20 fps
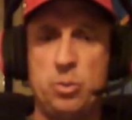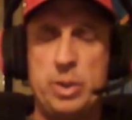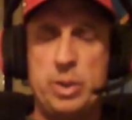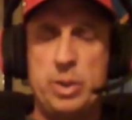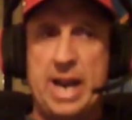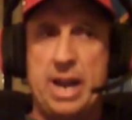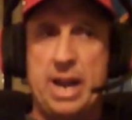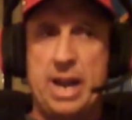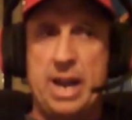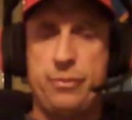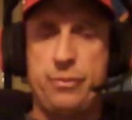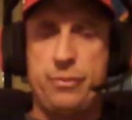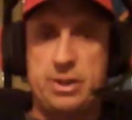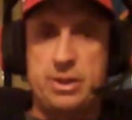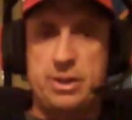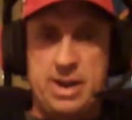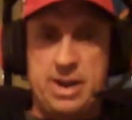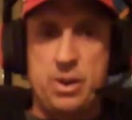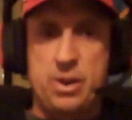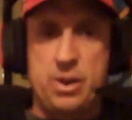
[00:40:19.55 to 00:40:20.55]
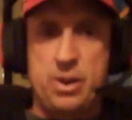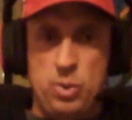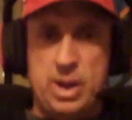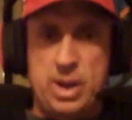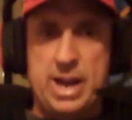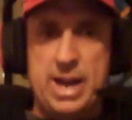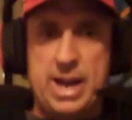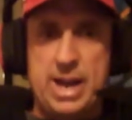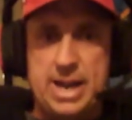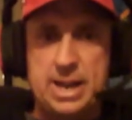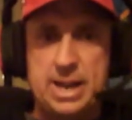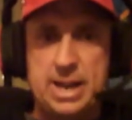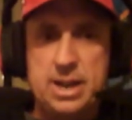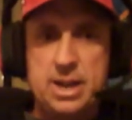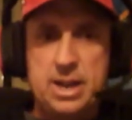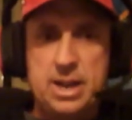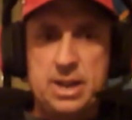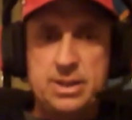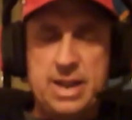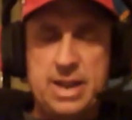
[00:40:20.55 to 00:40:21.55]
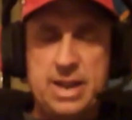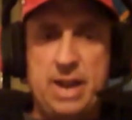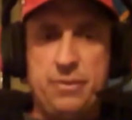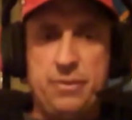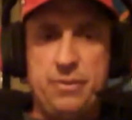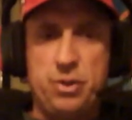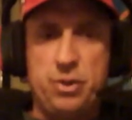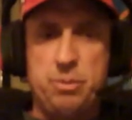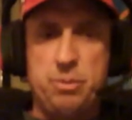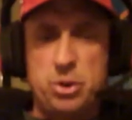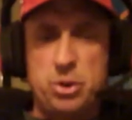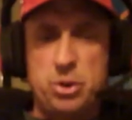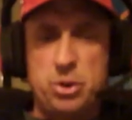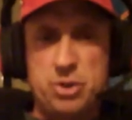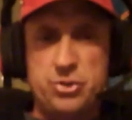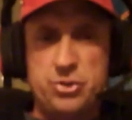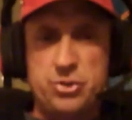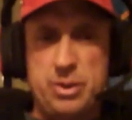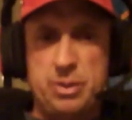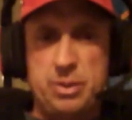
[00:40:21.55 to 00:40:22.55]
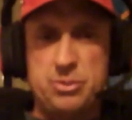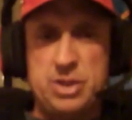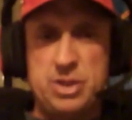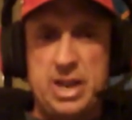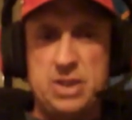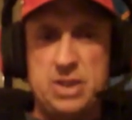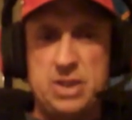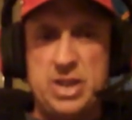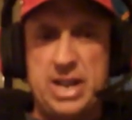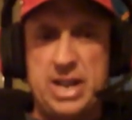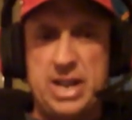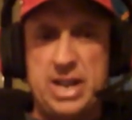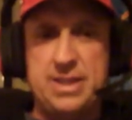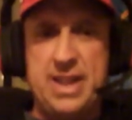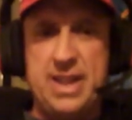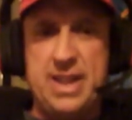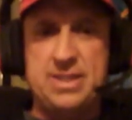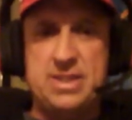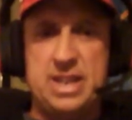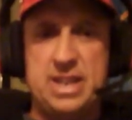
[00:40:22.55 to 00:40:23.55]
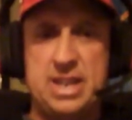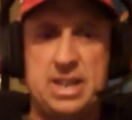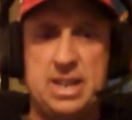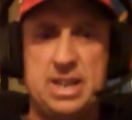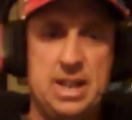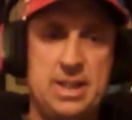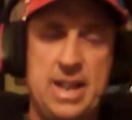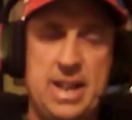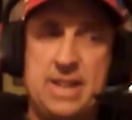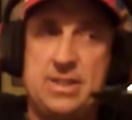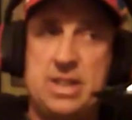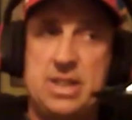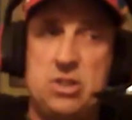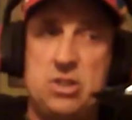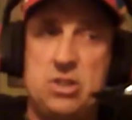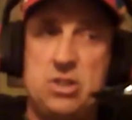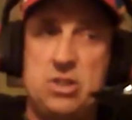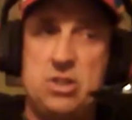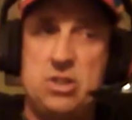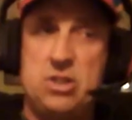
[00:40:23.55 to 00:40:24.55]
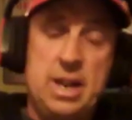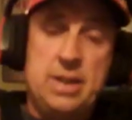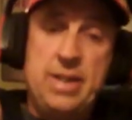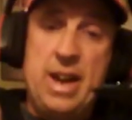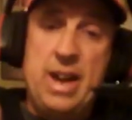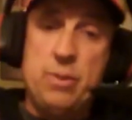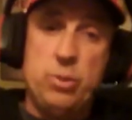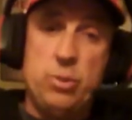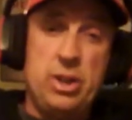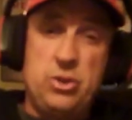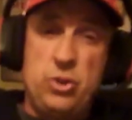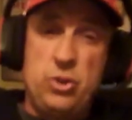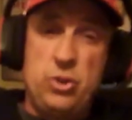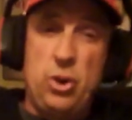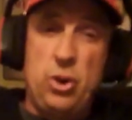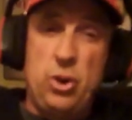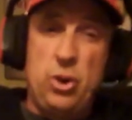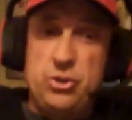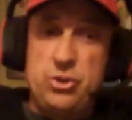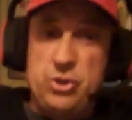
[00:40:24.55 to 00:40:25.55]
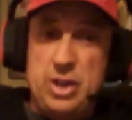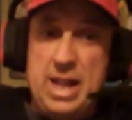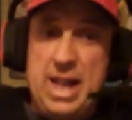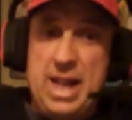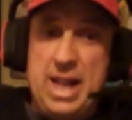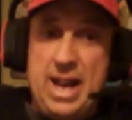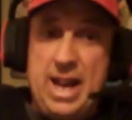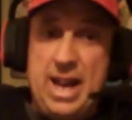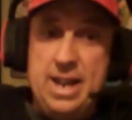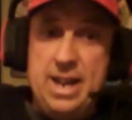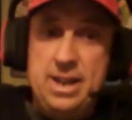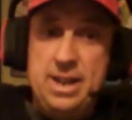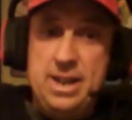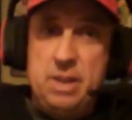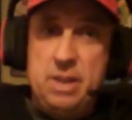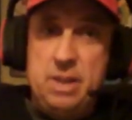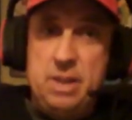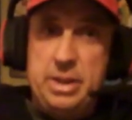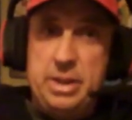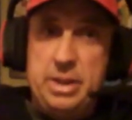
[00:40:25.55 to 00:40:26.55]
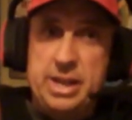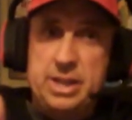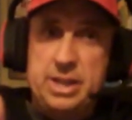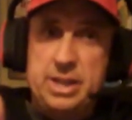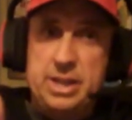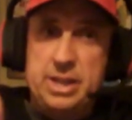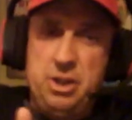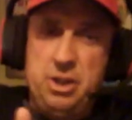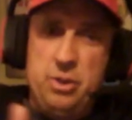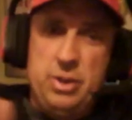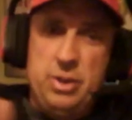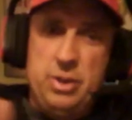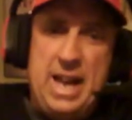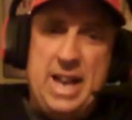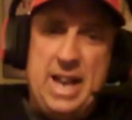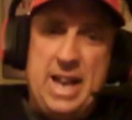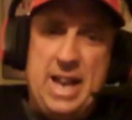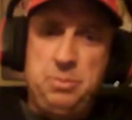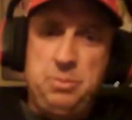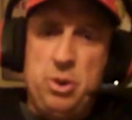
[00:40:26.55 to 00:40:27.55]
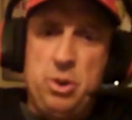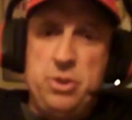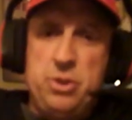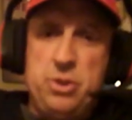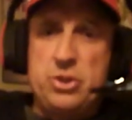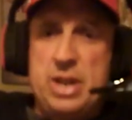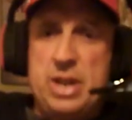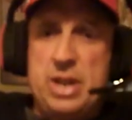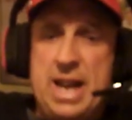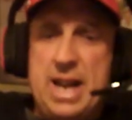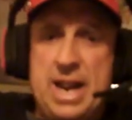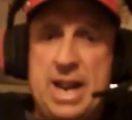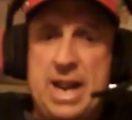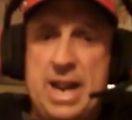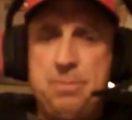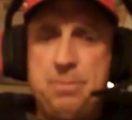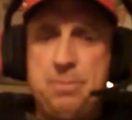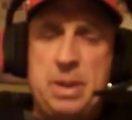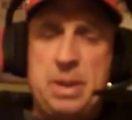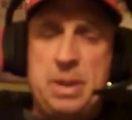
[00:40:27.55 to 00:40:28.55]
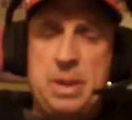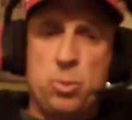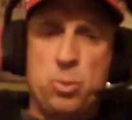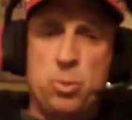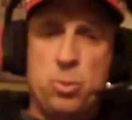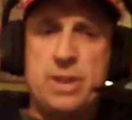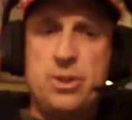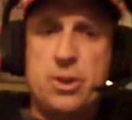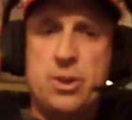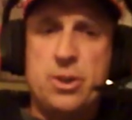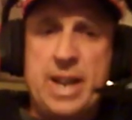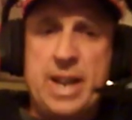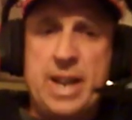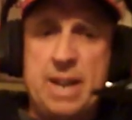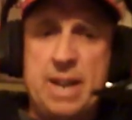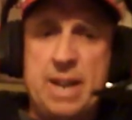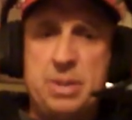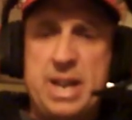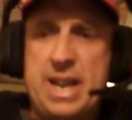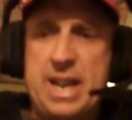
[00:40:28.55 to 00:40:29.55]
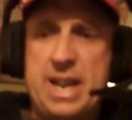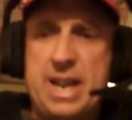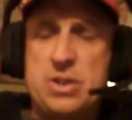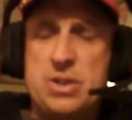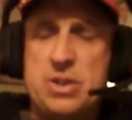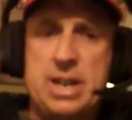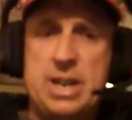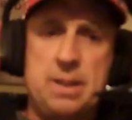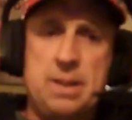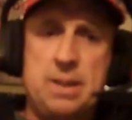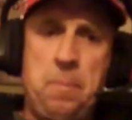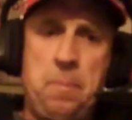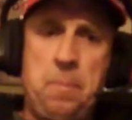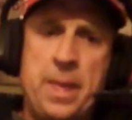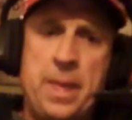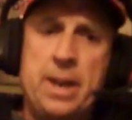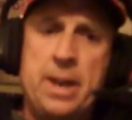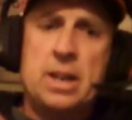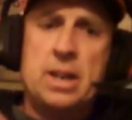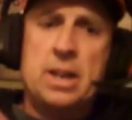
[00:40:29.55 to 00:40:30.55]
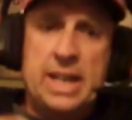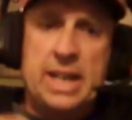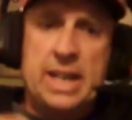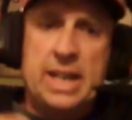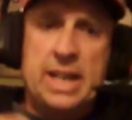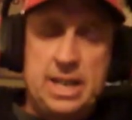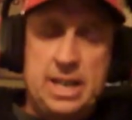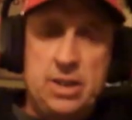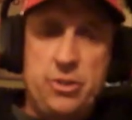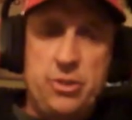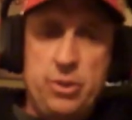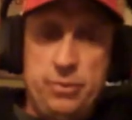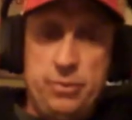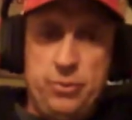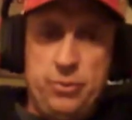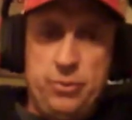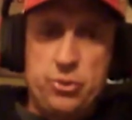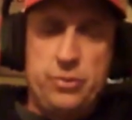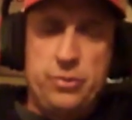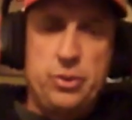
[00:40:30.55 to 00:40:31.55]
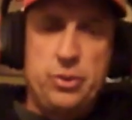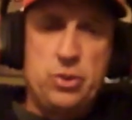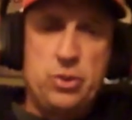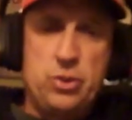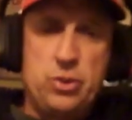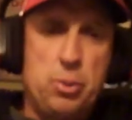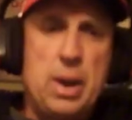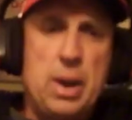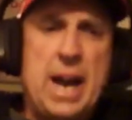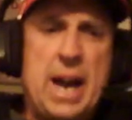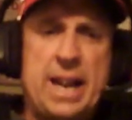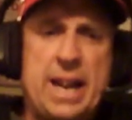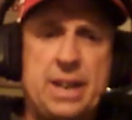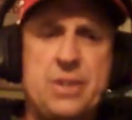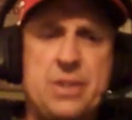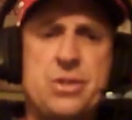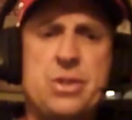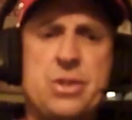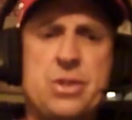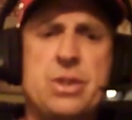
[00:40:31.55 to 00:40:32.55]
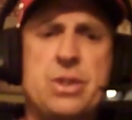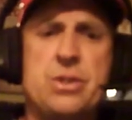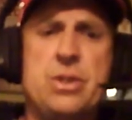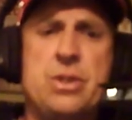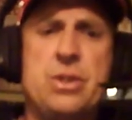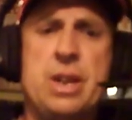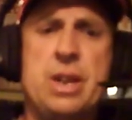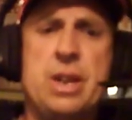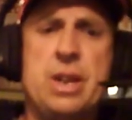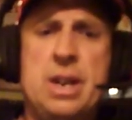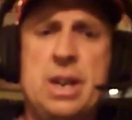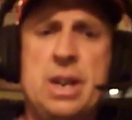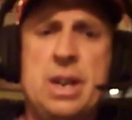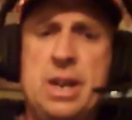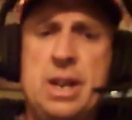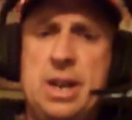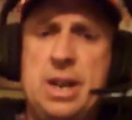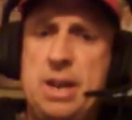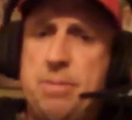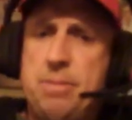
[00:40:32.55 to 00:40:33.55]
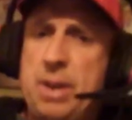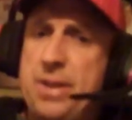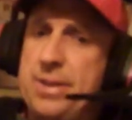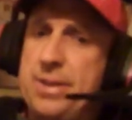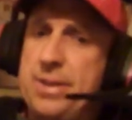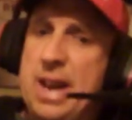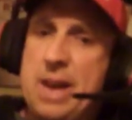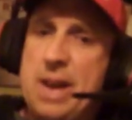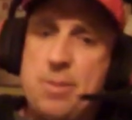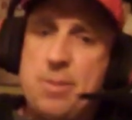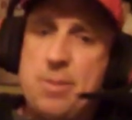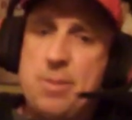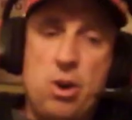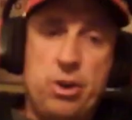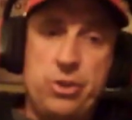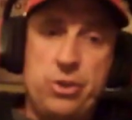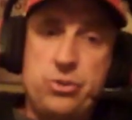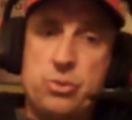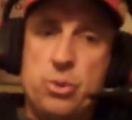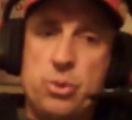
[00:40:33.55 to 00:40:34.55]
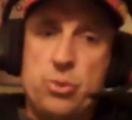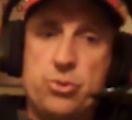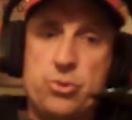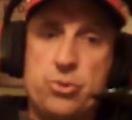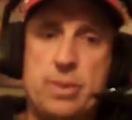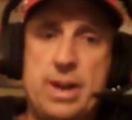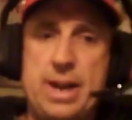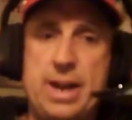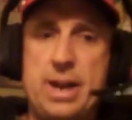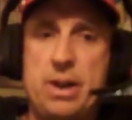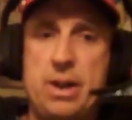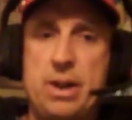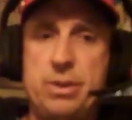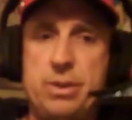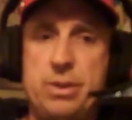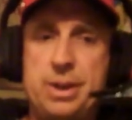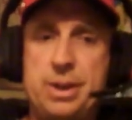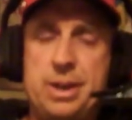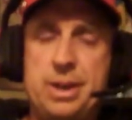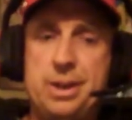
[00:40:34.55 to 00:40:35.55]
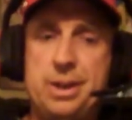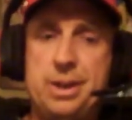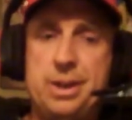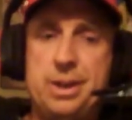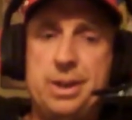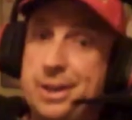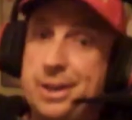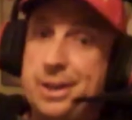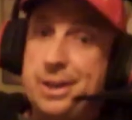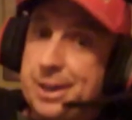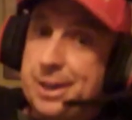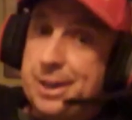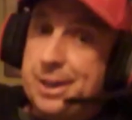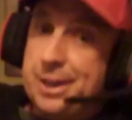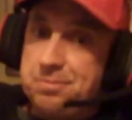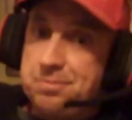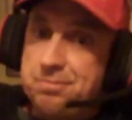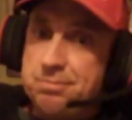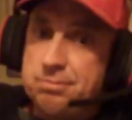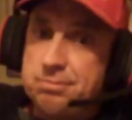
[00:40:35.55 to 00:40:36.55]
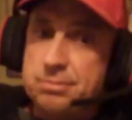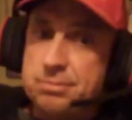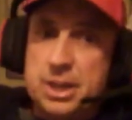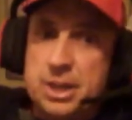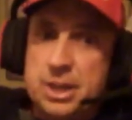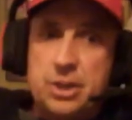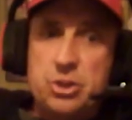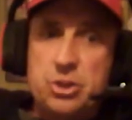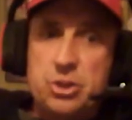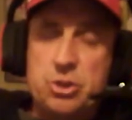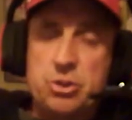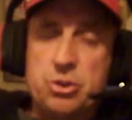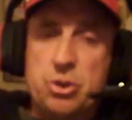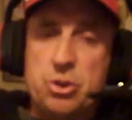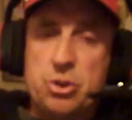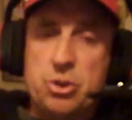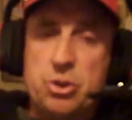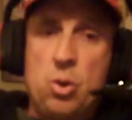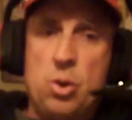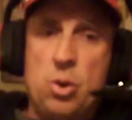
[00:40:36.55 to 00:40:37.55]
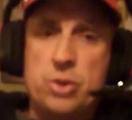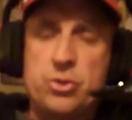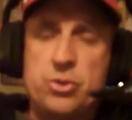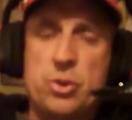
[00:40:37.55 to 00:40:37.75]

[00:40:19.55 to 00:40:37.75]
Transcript: We got to figure out a way to have football. You understand what I'm saying, Shayne? And that really starts in July because, you know, the last part of July, people are getting their camp days in, leading into their first official practices. And by the time August rolls around, you know, you're going.